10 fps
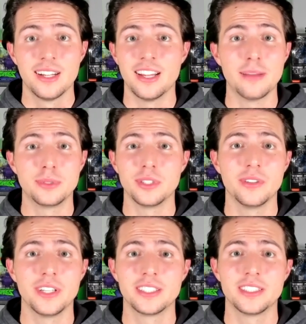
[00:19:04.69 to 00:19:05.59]

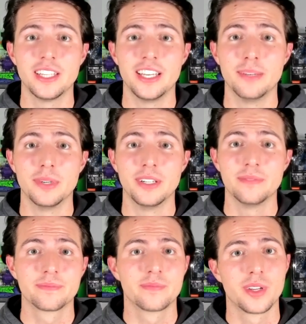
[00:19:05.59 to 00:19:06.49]
absolutely insane, but
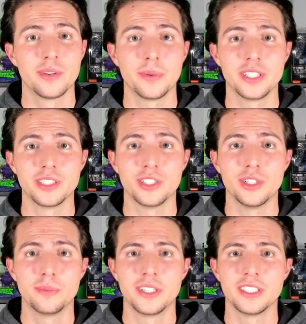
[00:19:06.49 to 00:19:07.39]
we can just
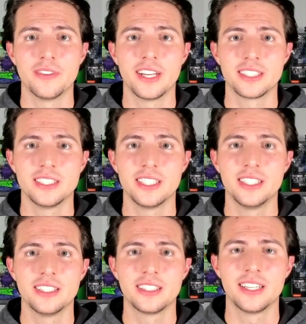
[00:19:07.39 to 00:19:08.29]
hope that this
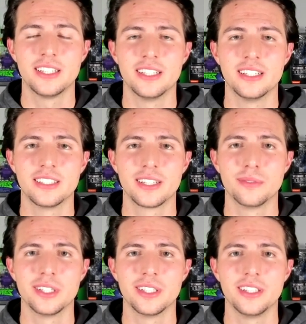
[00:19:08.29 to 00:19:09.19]
vaccine can
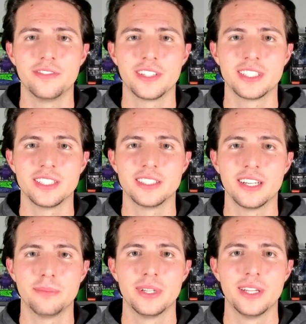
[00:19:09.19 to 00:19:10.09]
really fix things up.